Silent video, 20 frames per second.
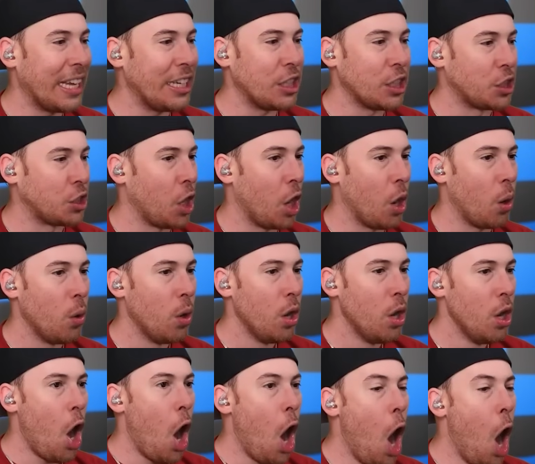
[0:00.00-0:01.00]
they just go?
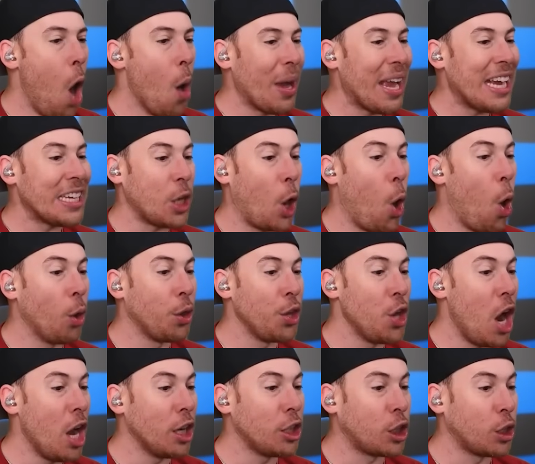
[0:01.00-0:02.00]
Oh, he's holding
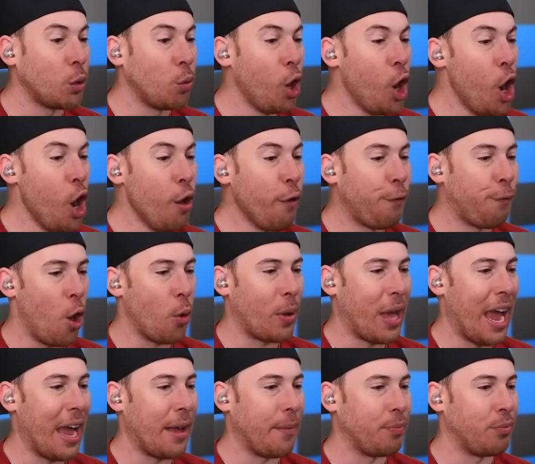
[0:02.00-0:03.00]
on to the roof.
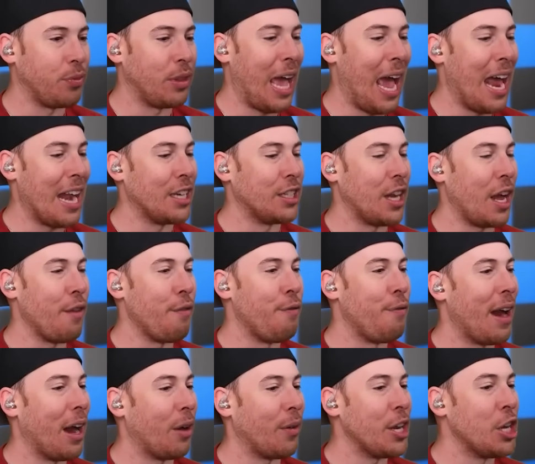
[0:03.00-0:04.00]
Okay, that is a
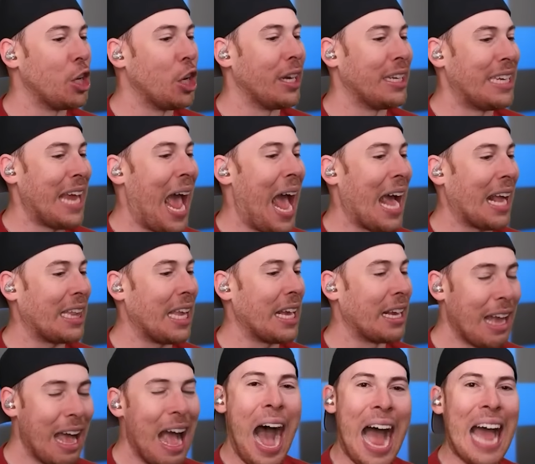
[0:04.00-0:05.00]
very good tactic.
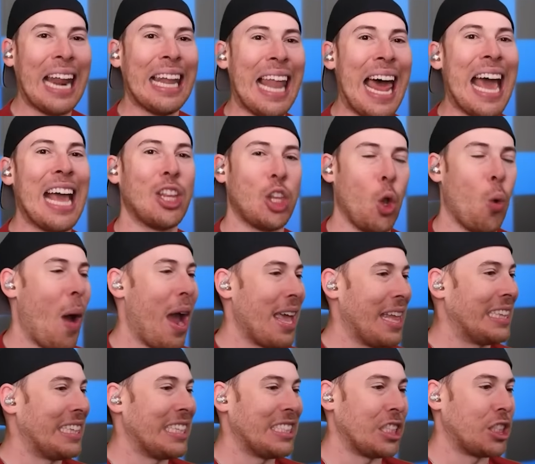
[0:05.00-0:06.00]
I like the way
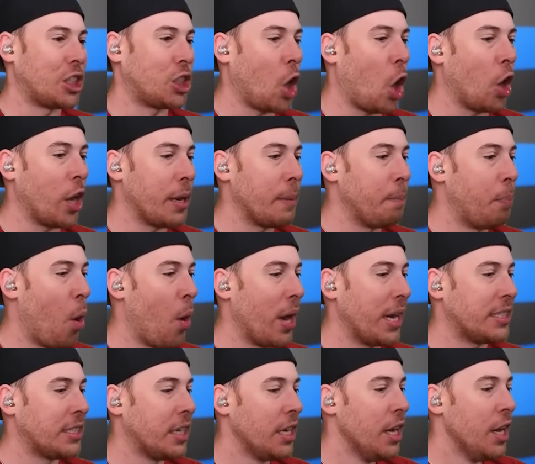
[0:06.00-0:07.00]
that this is starting,
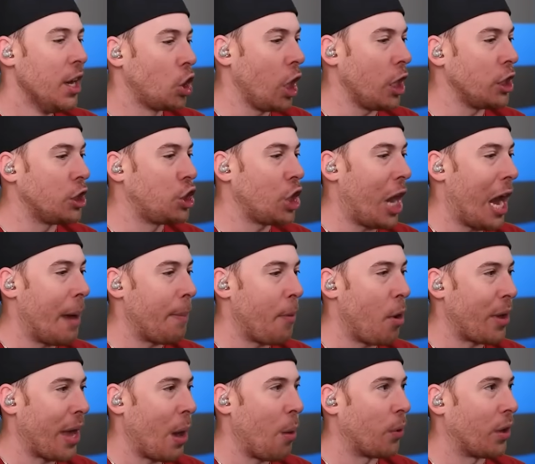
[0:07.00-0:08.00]
boys. Good job.
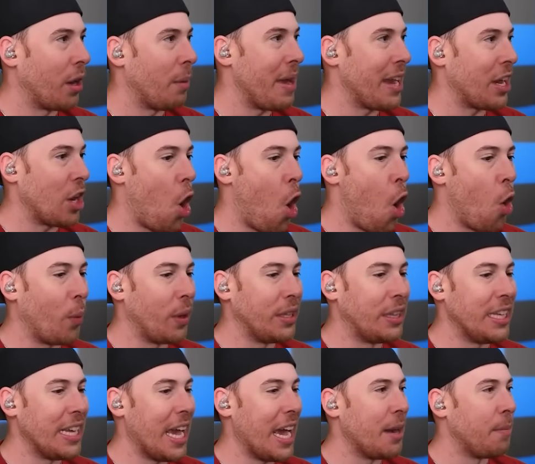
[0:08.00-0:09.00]
Okay, we're gonna make it all the way to
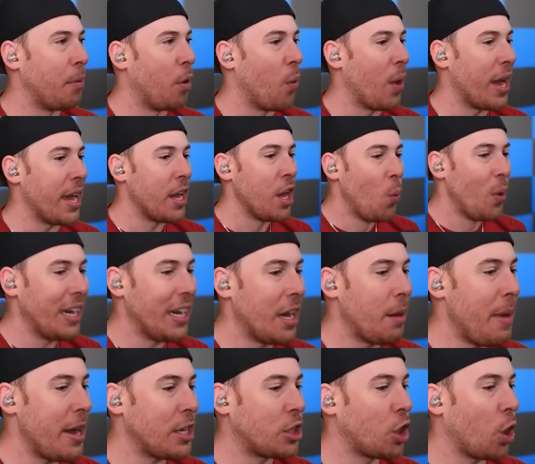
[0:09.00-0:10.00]
the end, but wait. We need to
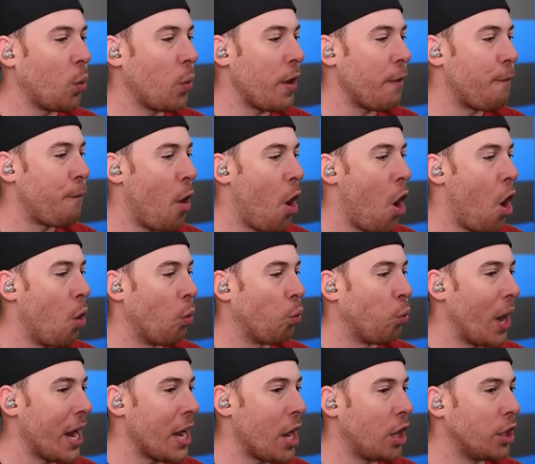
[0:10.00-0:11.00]
make sure we fall
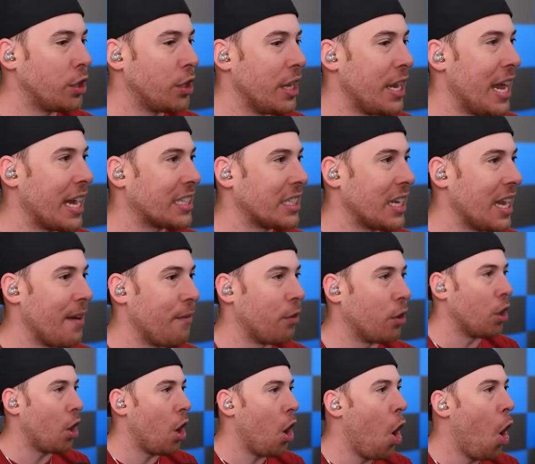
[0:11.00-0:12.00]
right onto the next
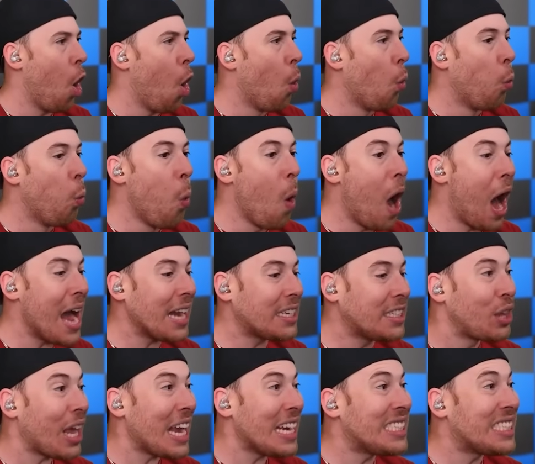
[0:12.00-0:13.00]
lever. Oh, what?
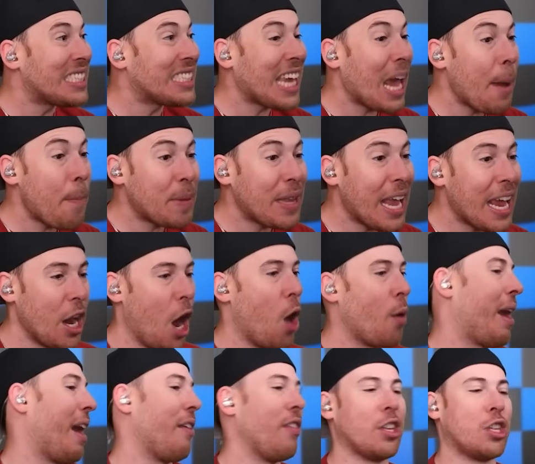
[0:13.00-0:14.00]
They skipped it. Okay,